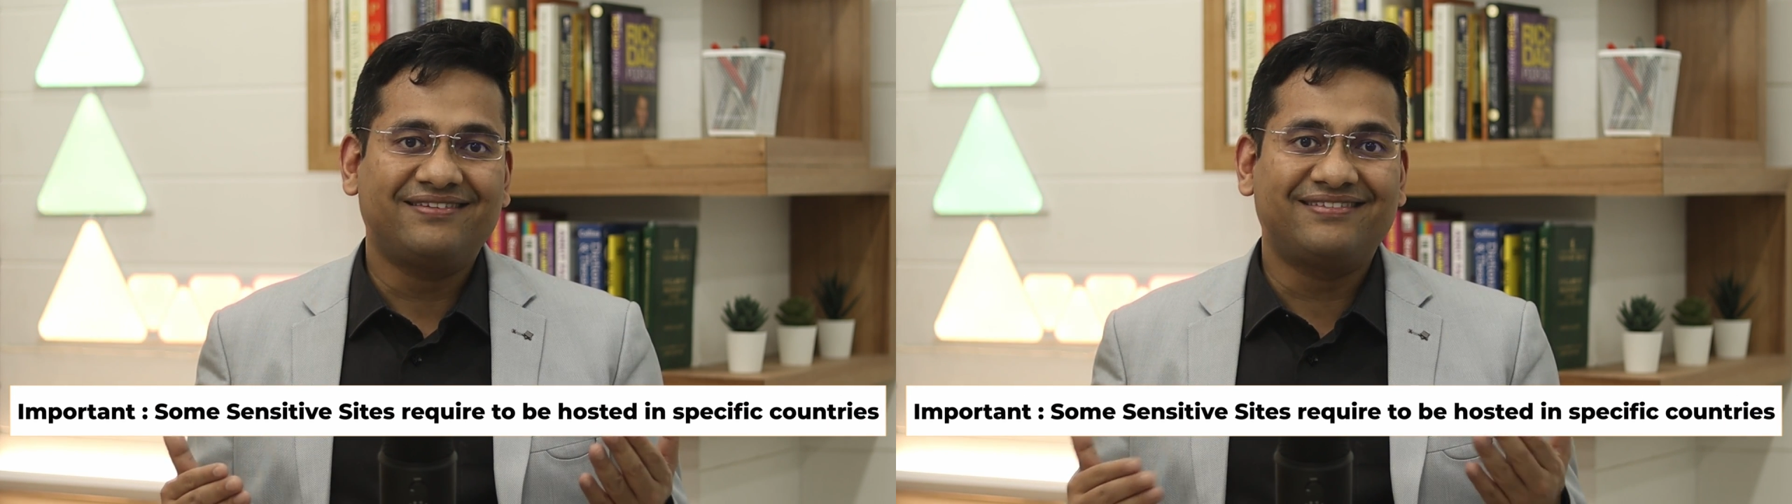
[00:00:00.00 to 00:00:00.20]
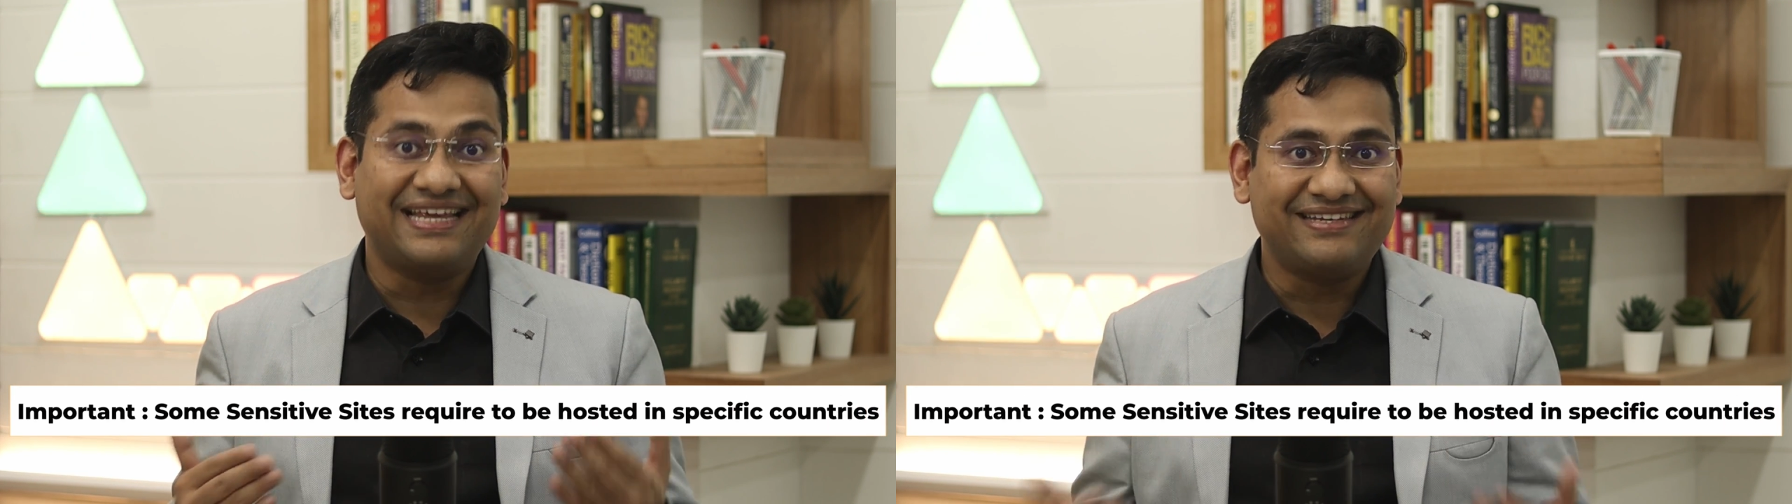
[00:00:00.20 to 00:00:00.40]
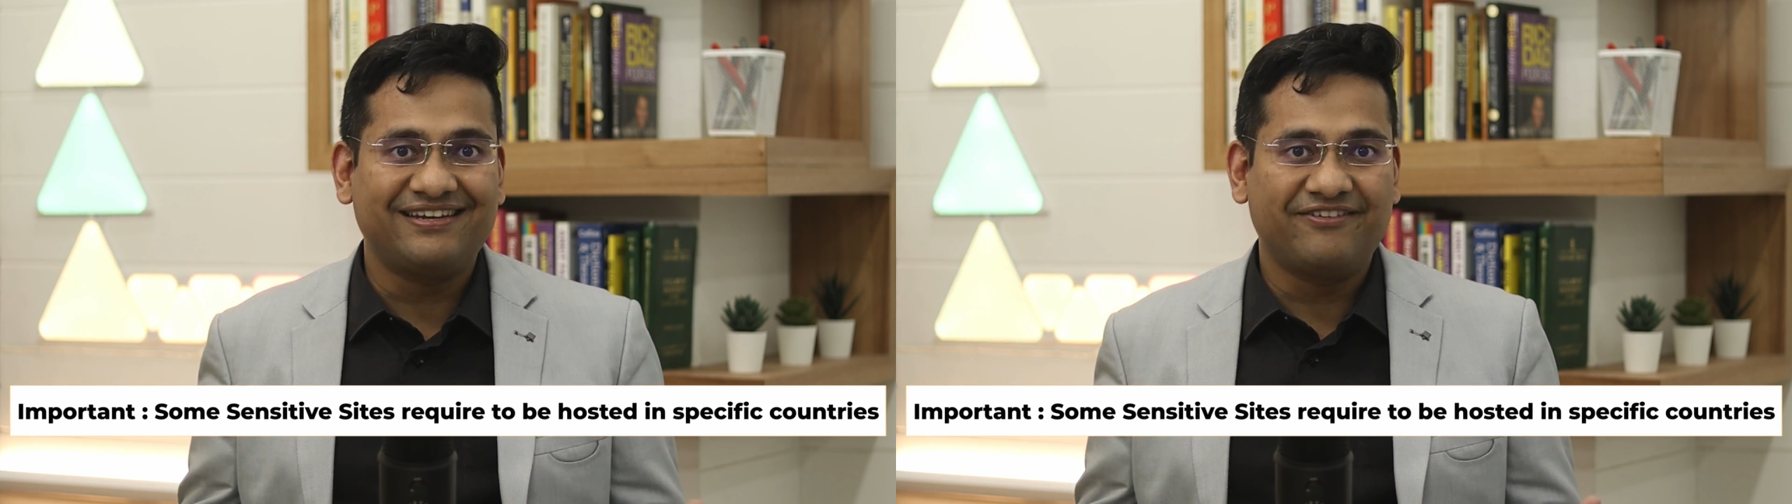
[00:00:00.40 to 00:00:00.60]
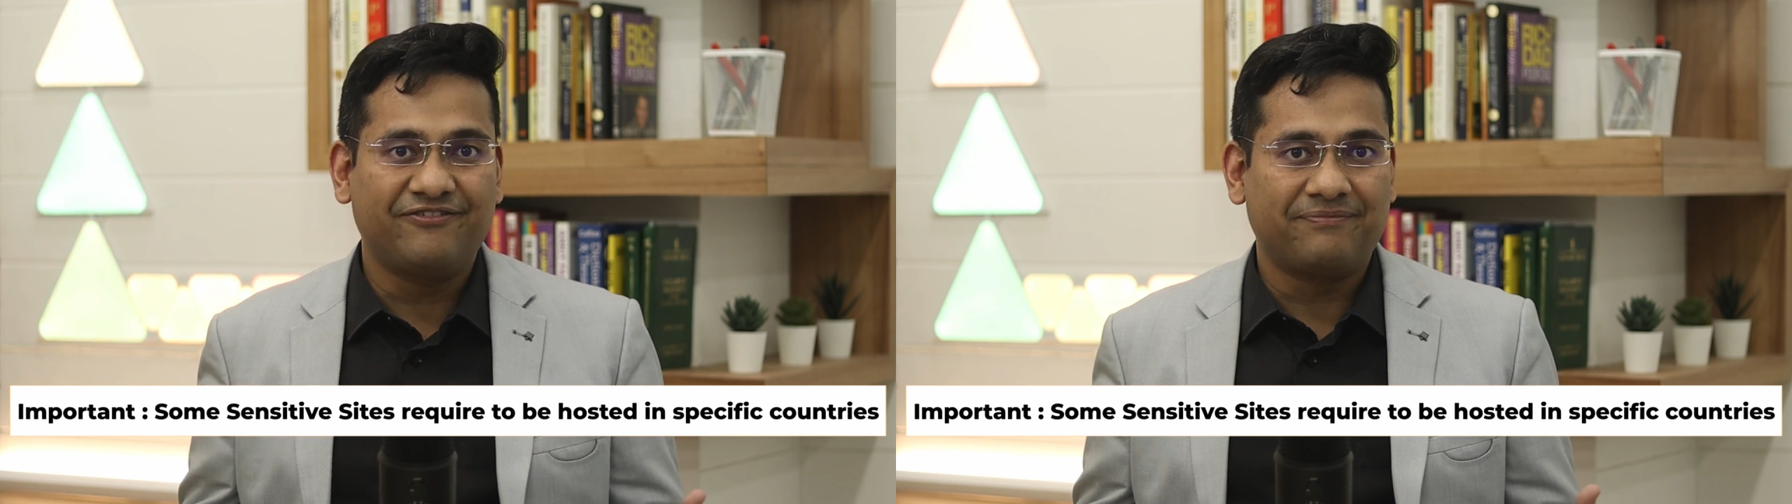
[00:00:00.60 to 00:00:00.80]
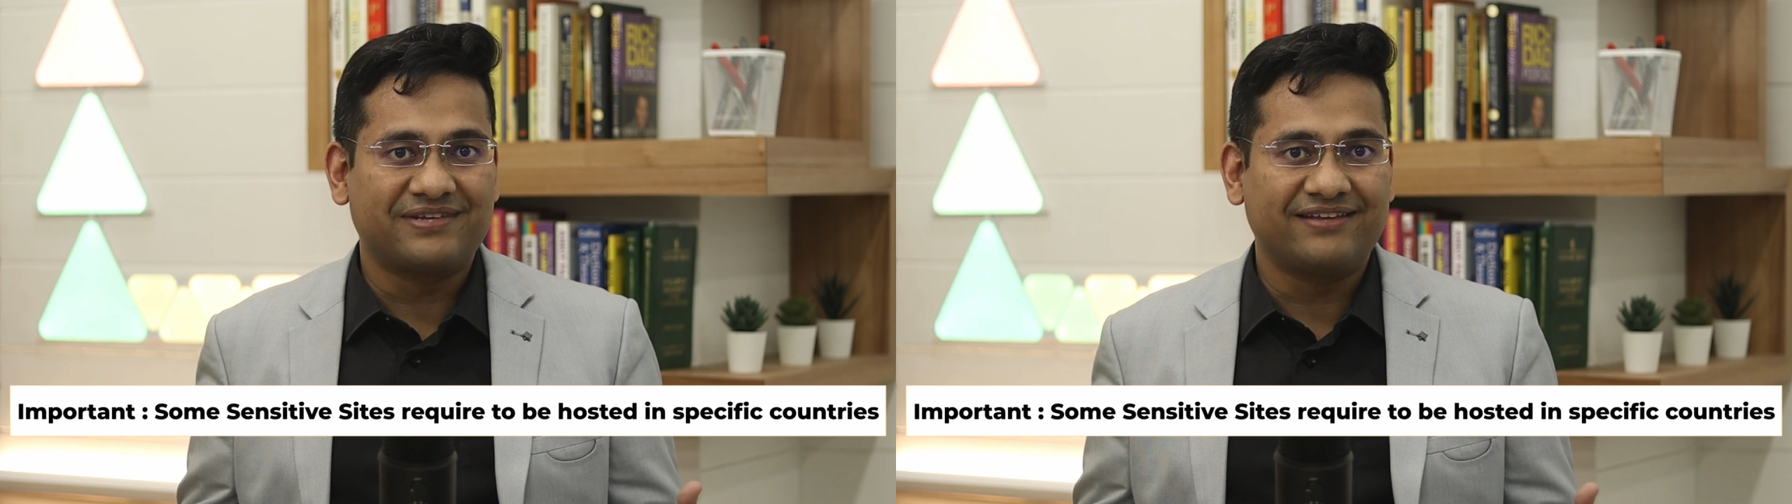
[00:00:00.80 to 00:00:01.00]
sensitive
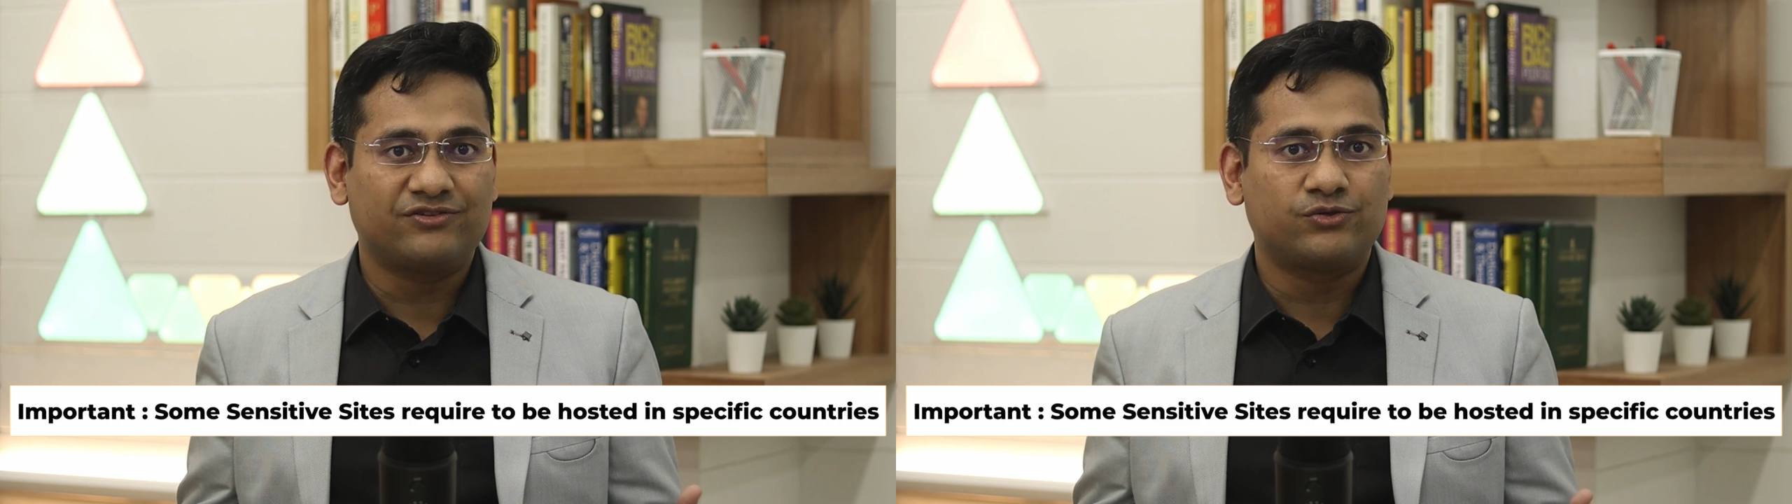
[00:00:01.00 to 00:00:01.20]
websites